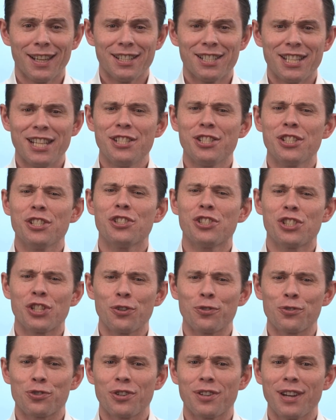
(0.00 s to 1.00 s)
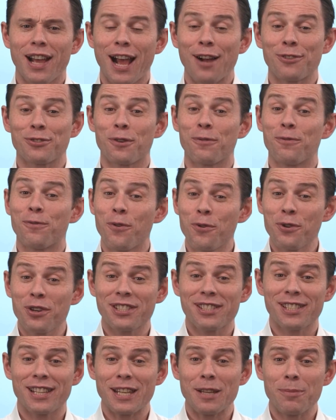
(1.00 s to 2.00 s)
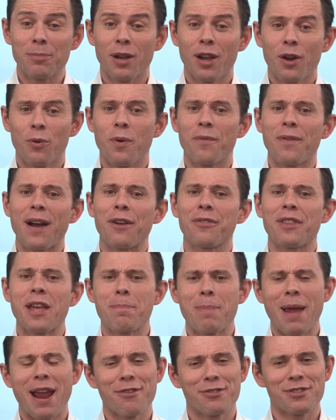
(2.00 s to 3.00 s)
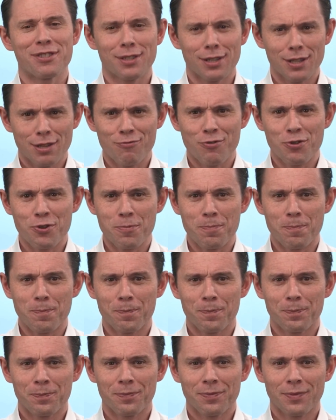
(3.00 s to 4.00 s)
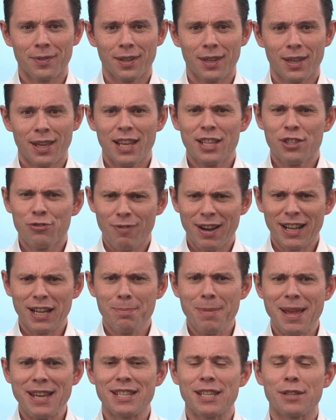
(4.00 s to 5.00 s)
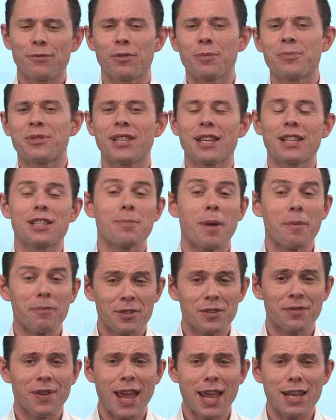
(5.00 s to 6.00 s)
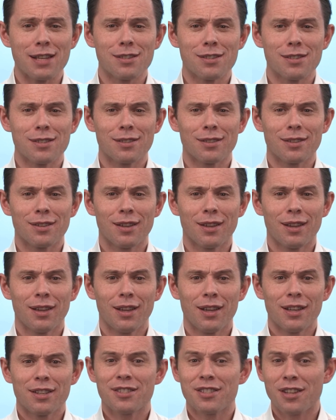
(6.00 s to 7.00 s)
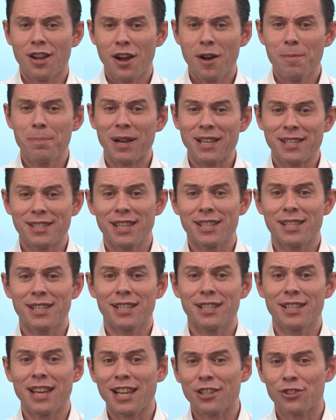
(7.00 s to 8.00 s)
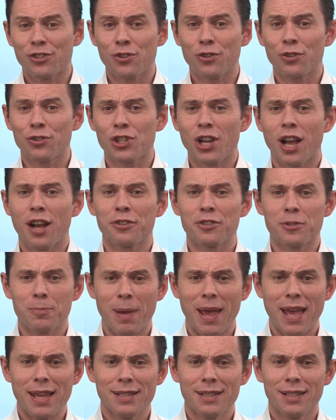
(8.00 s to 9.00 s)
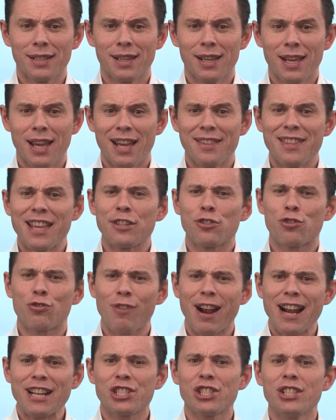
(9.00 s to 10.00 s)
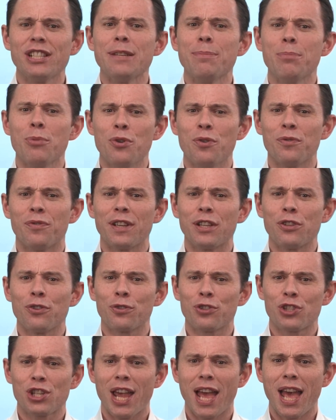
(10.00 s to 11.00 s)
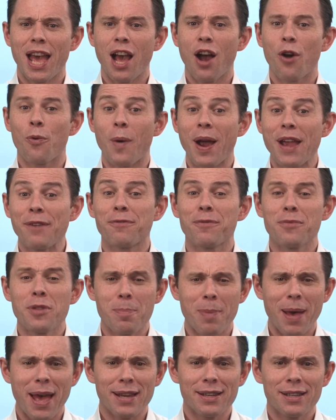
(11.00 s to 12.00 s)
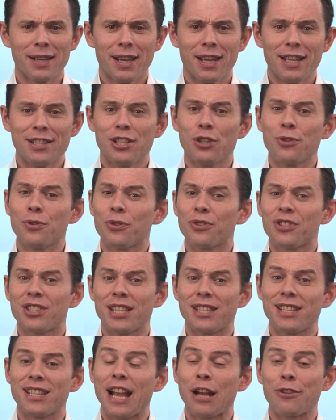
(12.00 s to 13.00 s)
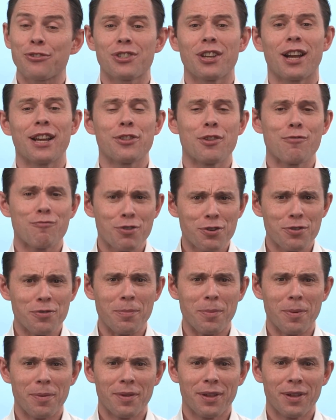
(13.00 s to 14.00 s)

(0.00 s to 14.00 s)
teaches children how to fall asleep without their parents in the room. It's recommended from 6 months of age. Start by sitting next to your child's bed and then gradually moving your chair away from the bed until you're sitting outside the room.